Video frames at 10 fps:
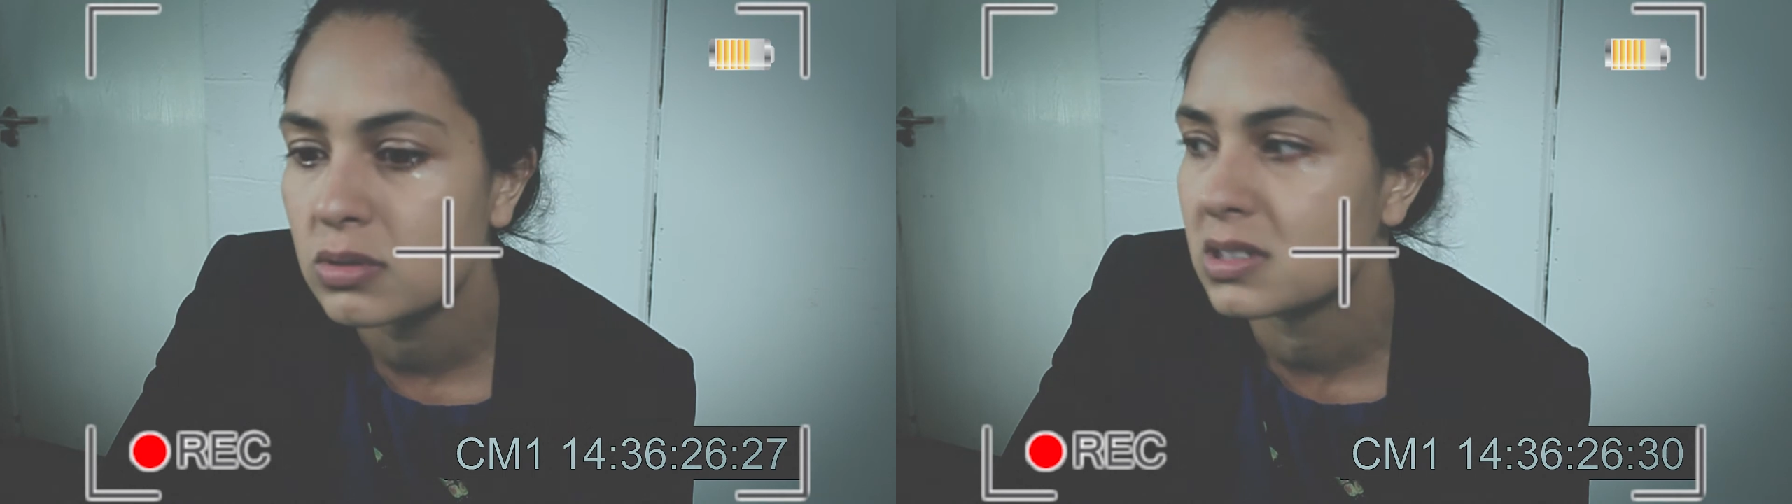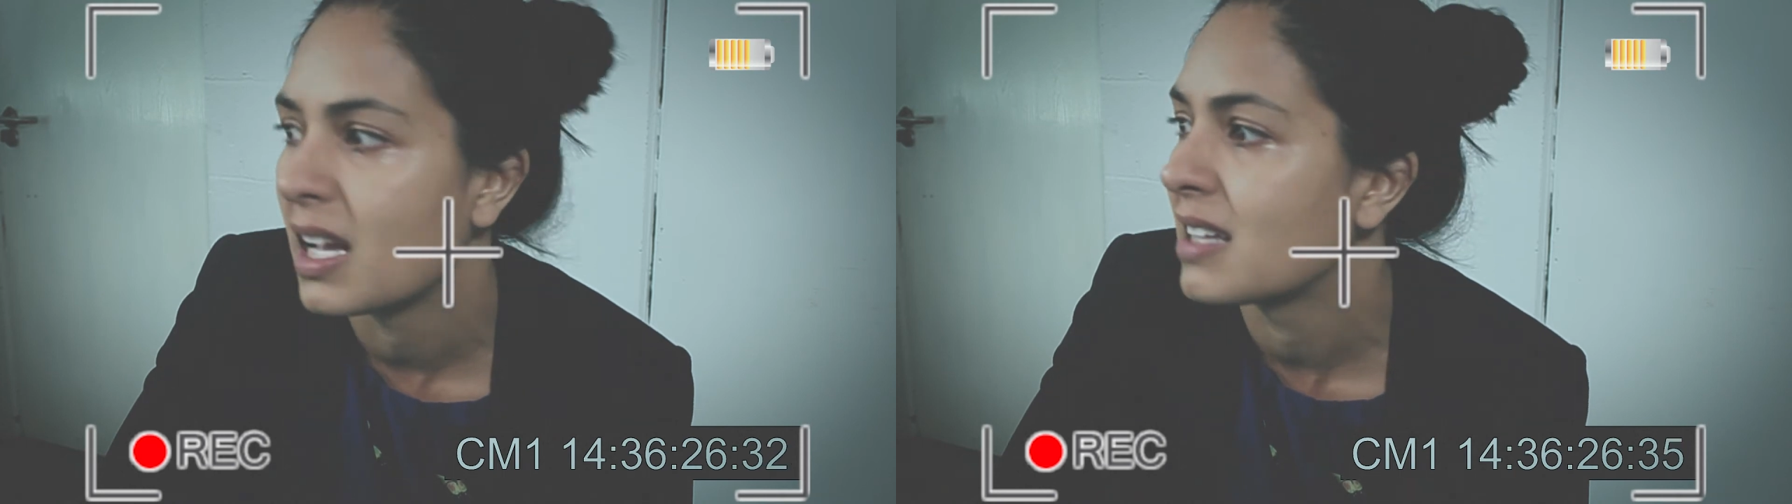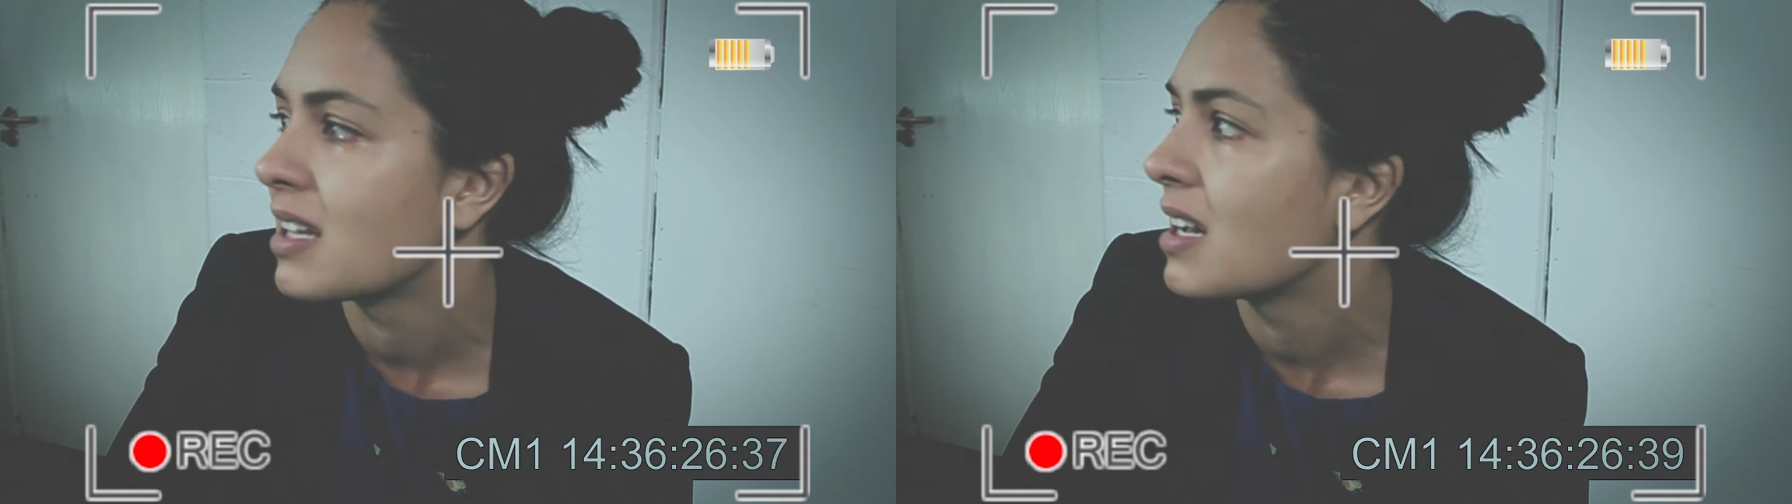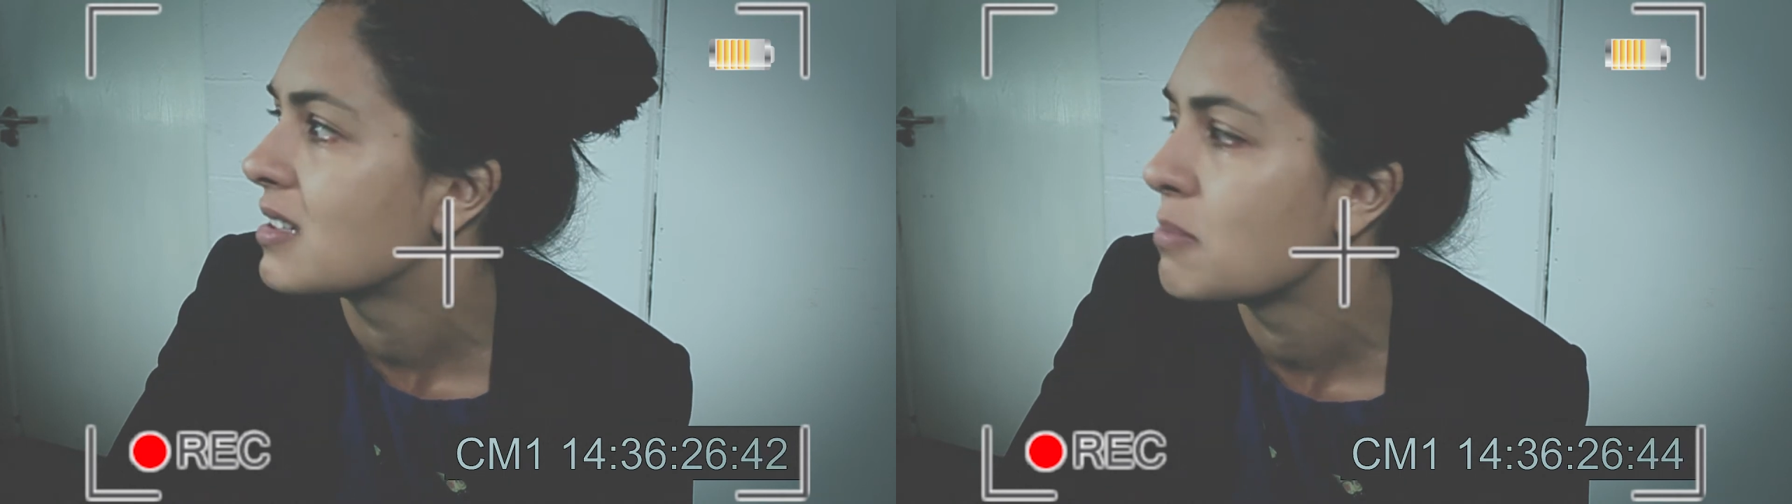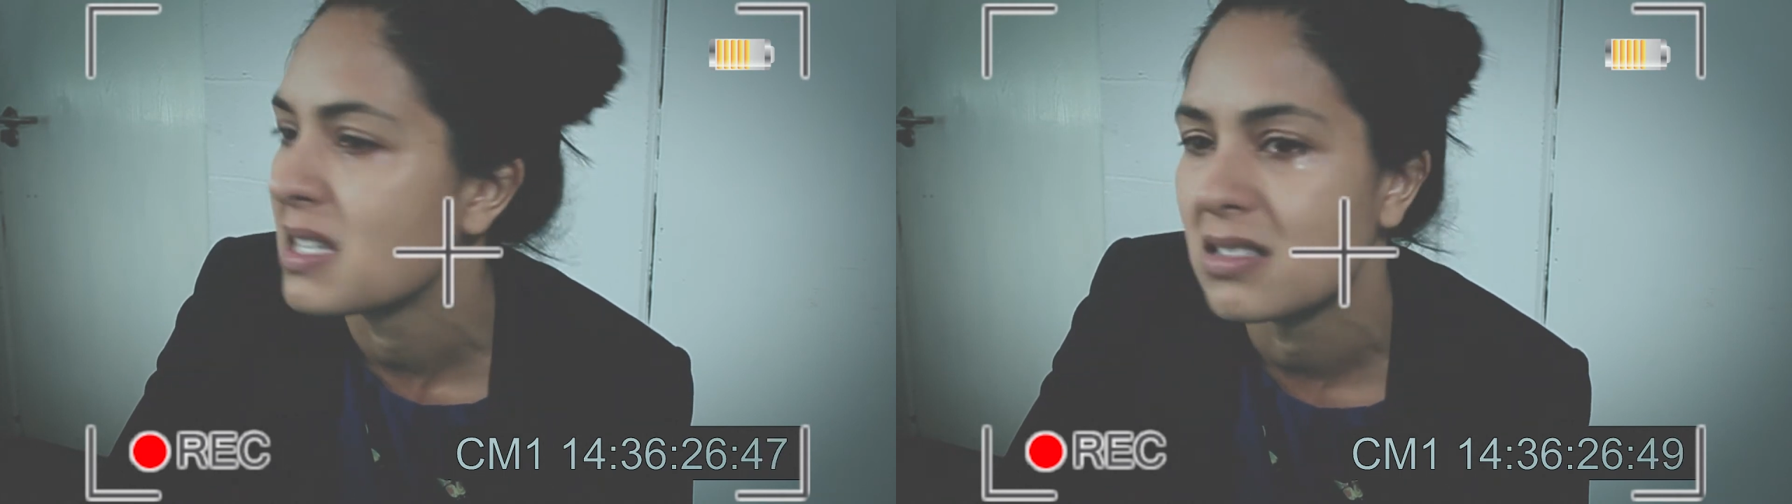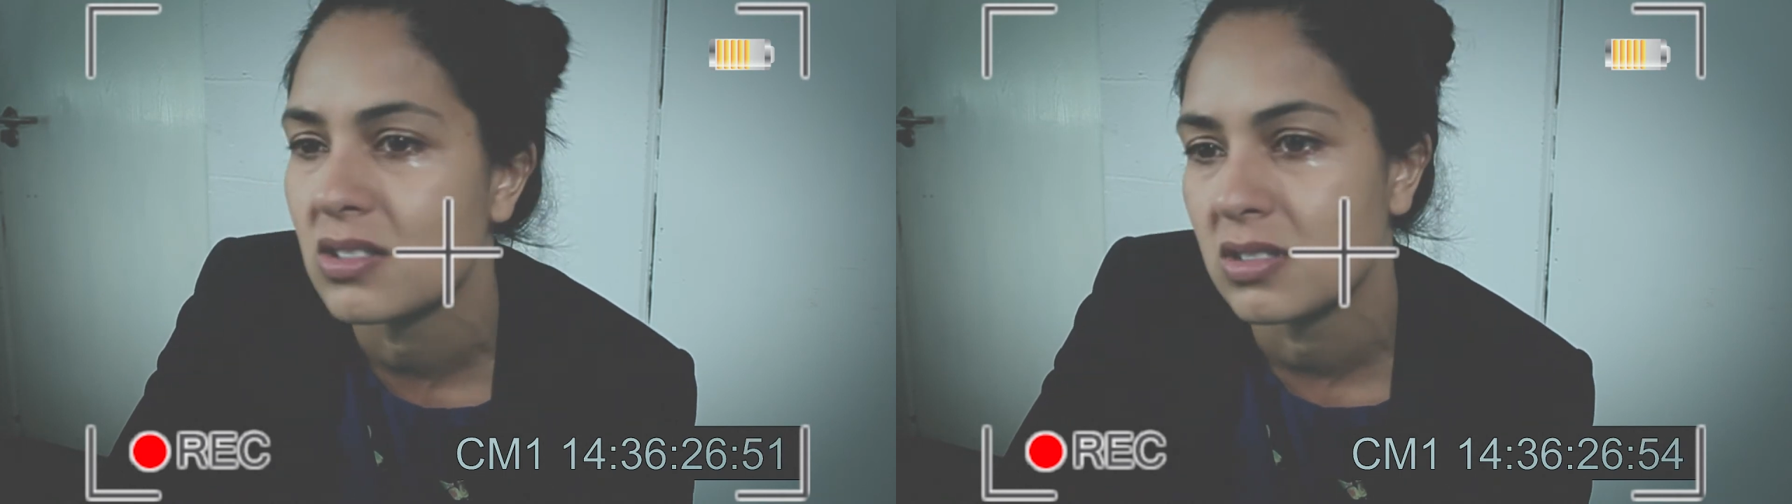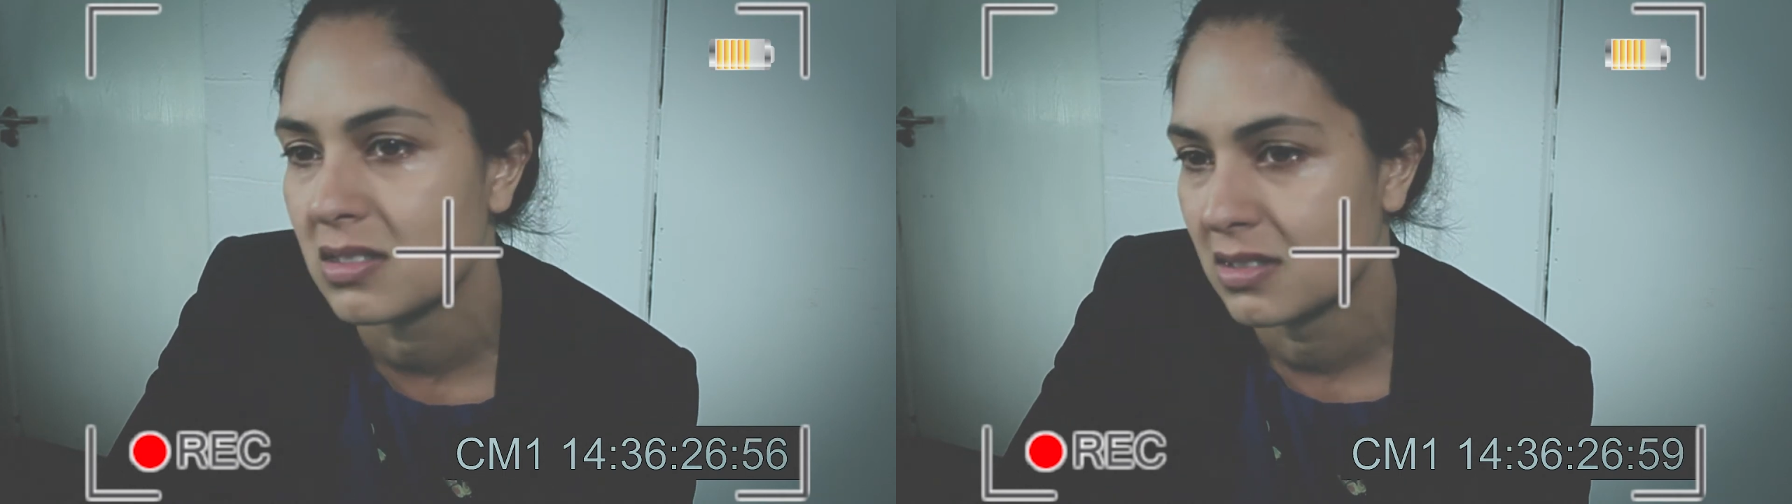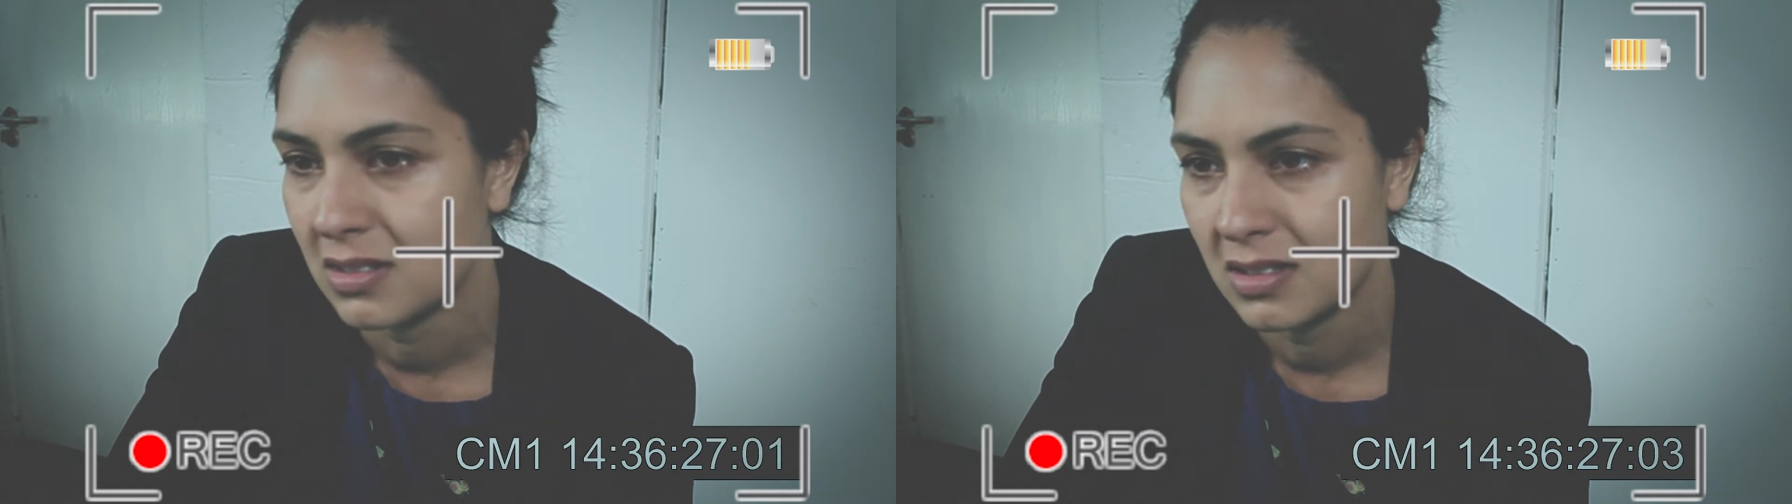and the messages?